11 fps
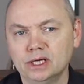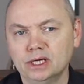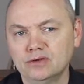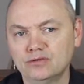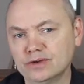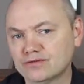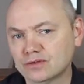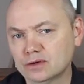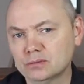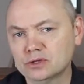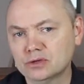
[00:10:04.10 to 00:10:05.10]
If we
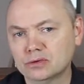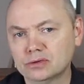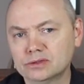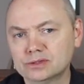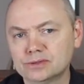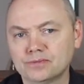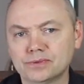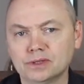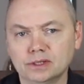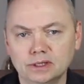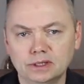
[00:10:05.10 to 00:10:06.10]
firm the corners,
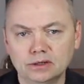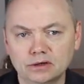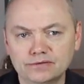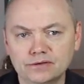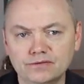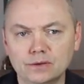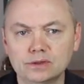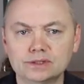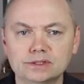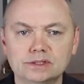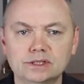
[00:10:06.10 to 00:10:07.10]
It often
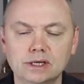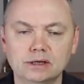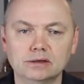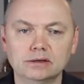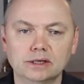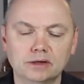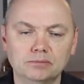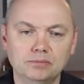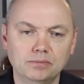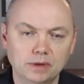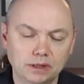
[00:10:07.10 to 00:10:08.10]
focuses the air and
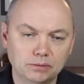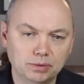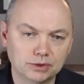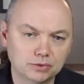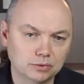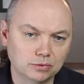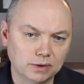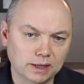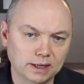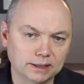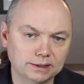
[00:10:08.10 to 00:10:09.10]
the pitch will
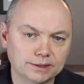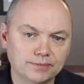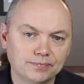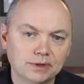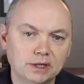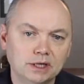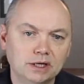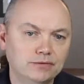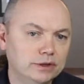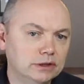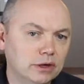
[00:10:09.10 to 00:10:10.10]
rise. If
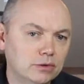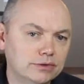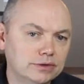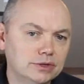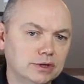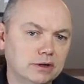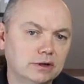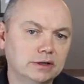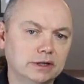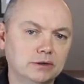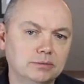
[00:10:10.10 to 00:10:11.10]
we lower the jaw
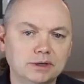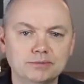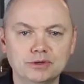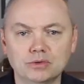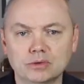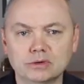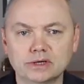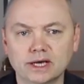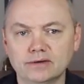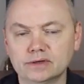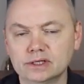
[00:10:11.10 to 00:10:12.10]
and open up the oral
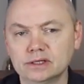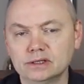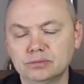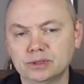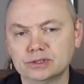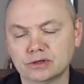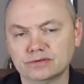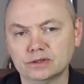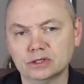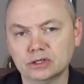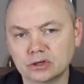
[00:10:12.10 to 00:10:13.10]
cavity, the pitch
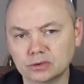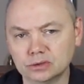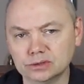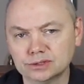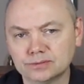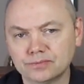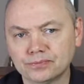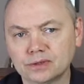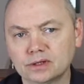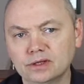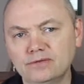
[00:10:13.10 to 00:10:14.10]
often lowers.
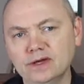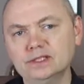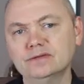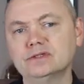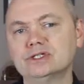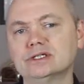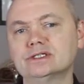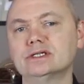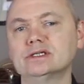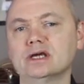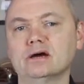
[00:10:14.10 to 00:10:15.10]
The effects of
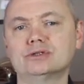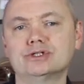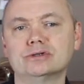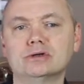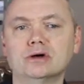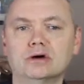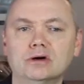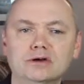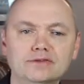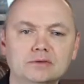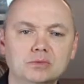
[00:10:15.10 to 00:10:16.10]
adjusting the embouchure are
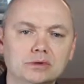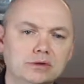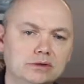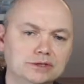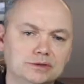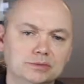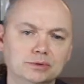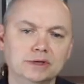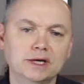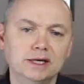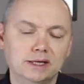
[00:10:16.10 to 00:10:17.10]
often more noticeable
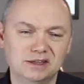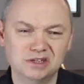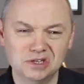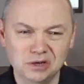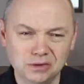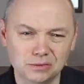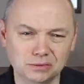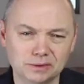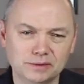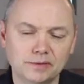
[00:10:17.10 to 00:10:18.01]
in the tone.